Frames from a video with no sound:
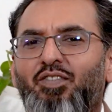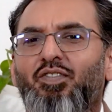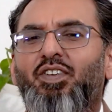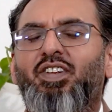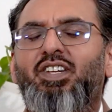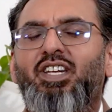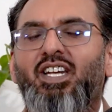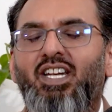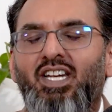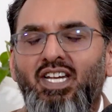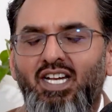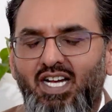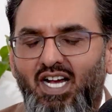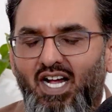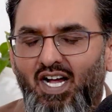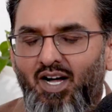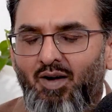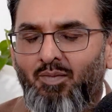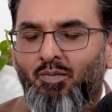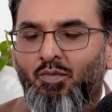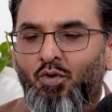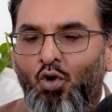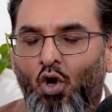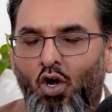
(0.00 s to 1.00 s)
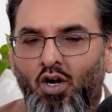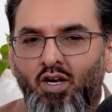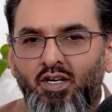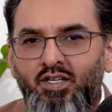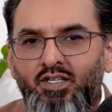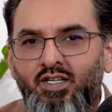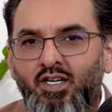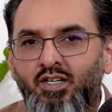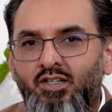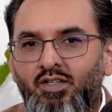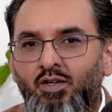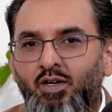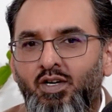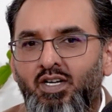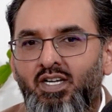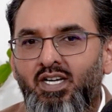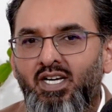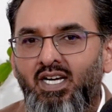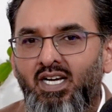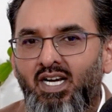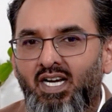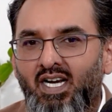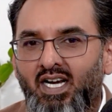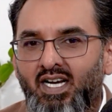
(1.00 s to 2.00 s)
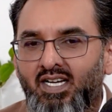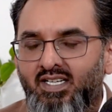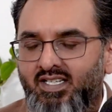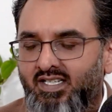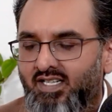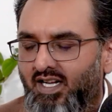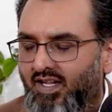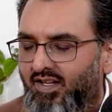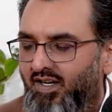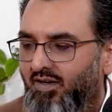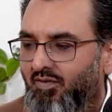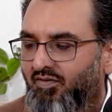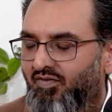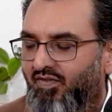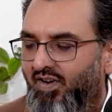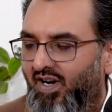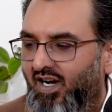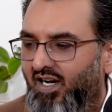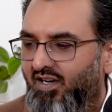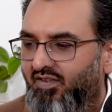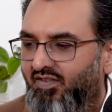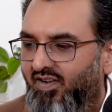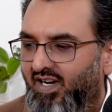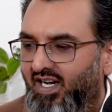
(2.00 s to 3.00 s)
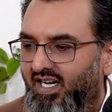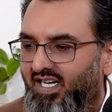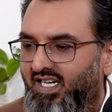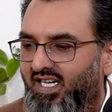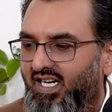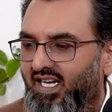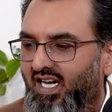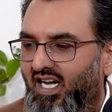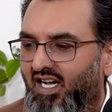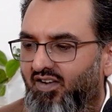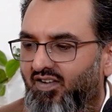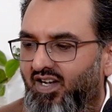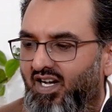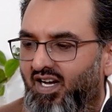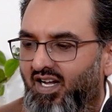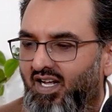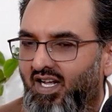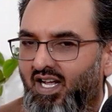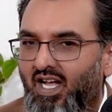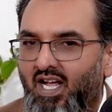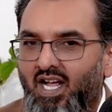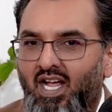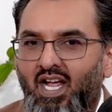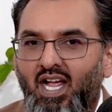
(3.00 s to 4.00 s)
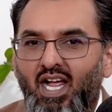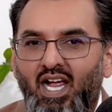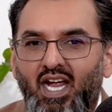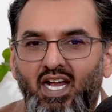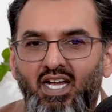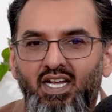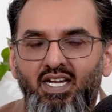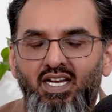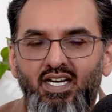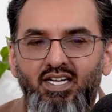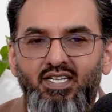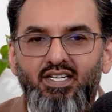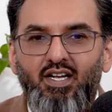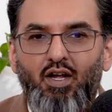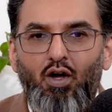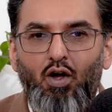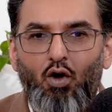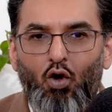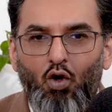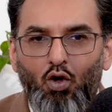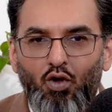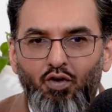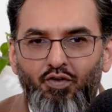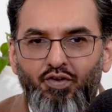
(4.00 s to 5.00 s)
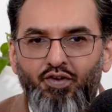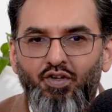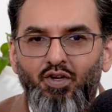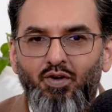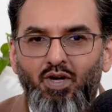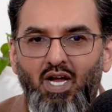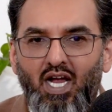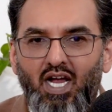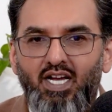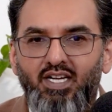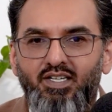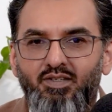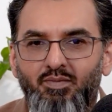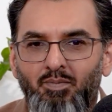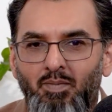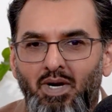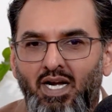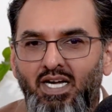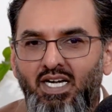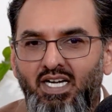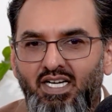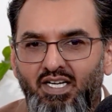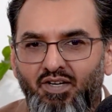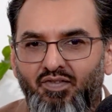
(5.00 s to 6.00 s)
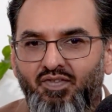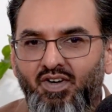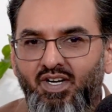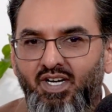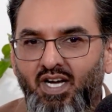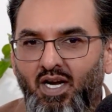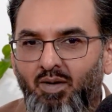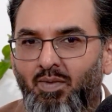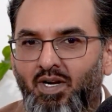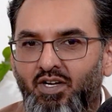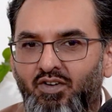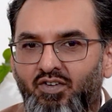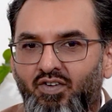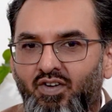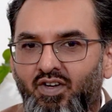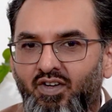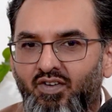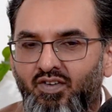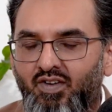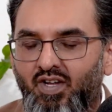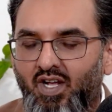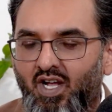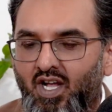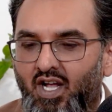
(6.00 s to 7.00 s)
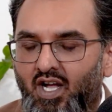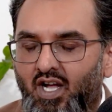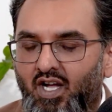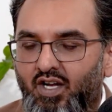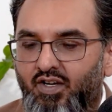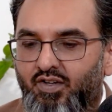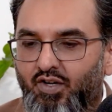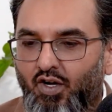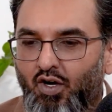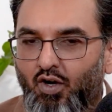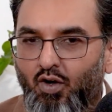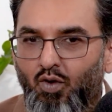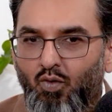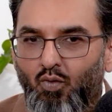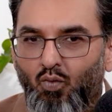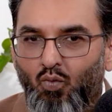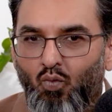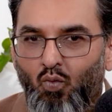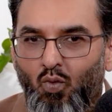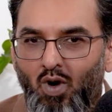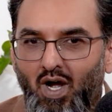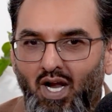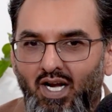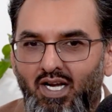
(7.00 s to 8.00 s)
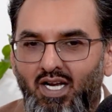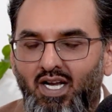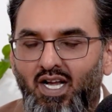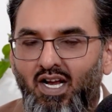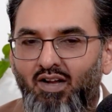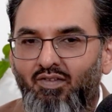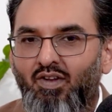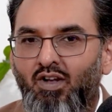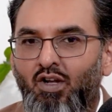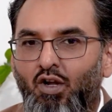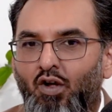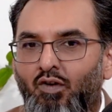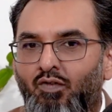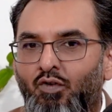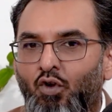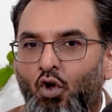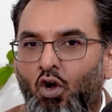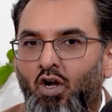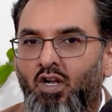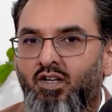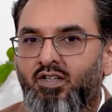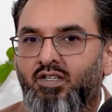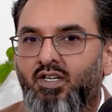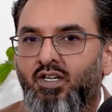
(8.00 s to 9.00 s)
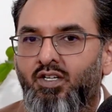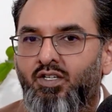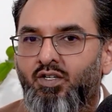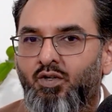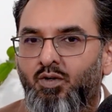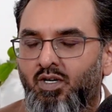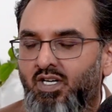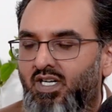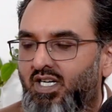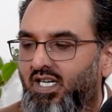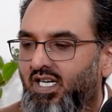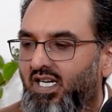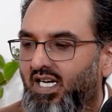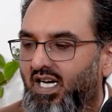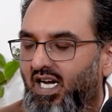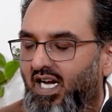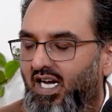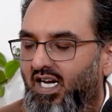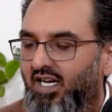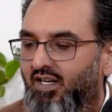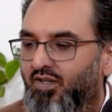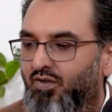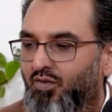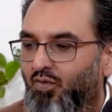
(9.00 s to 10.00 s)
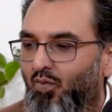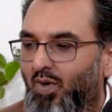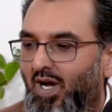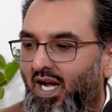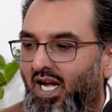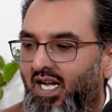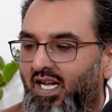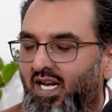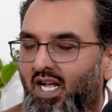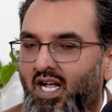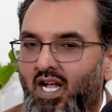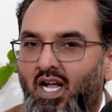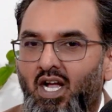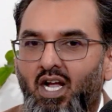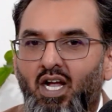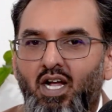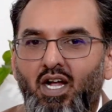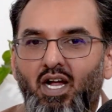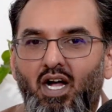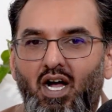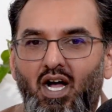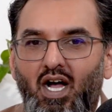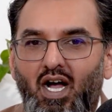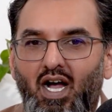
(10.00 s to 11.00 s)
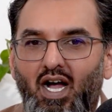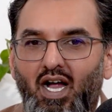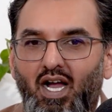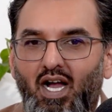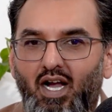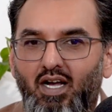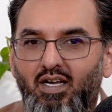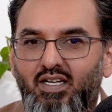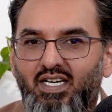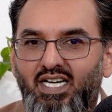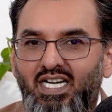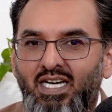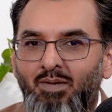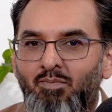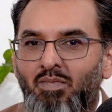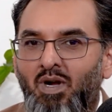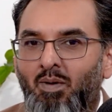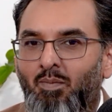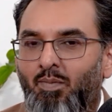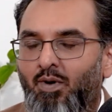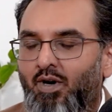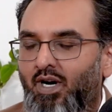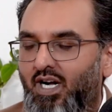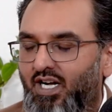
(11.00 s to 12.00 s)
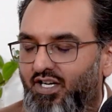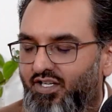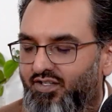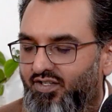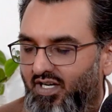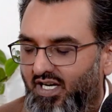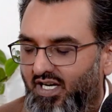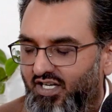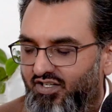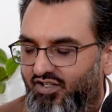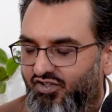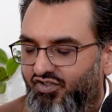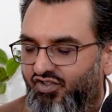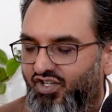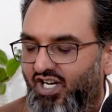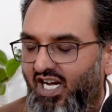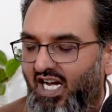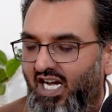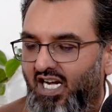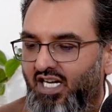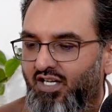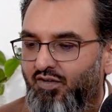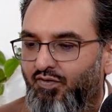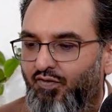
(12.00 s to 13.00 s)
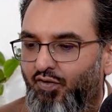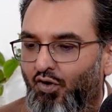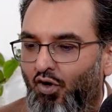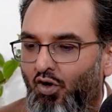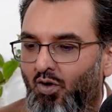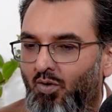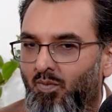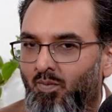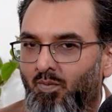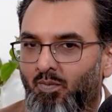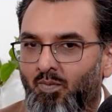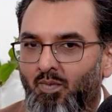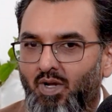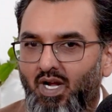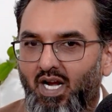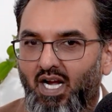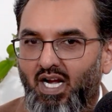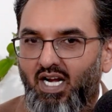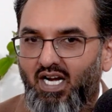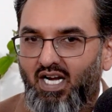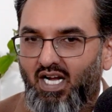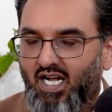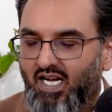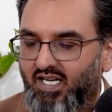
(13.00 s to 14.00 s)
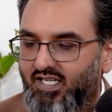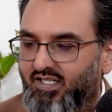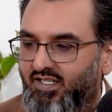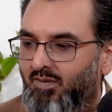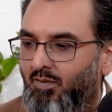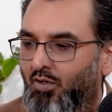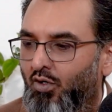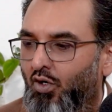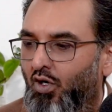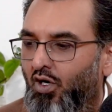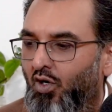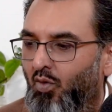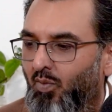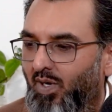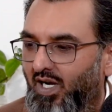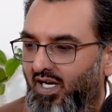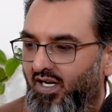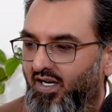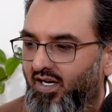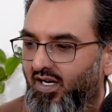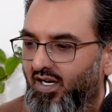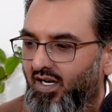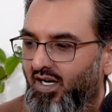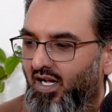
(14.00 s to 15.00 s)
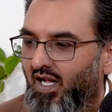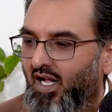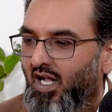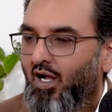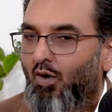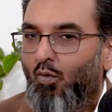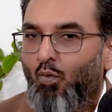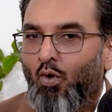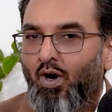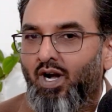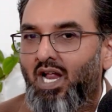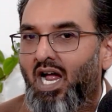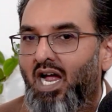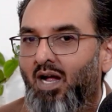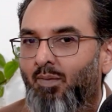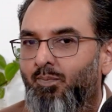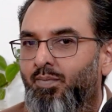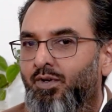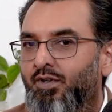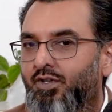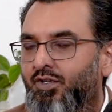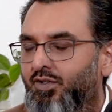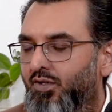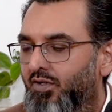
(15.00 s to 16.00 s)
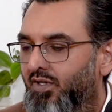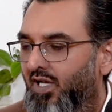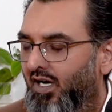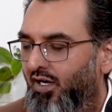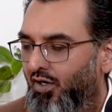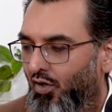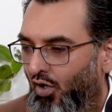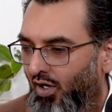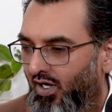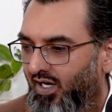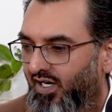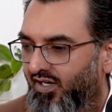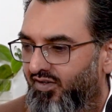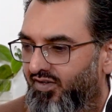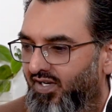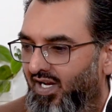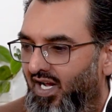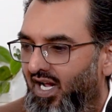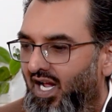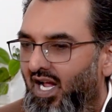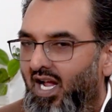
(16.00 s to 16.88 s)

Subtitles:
Wasinee, knowledge continuity is another very, very key area, and this also has many different dimensions. So one level of knowledge continuity is when a team member is changed from a customer or a vendor. What happens to that knowledge?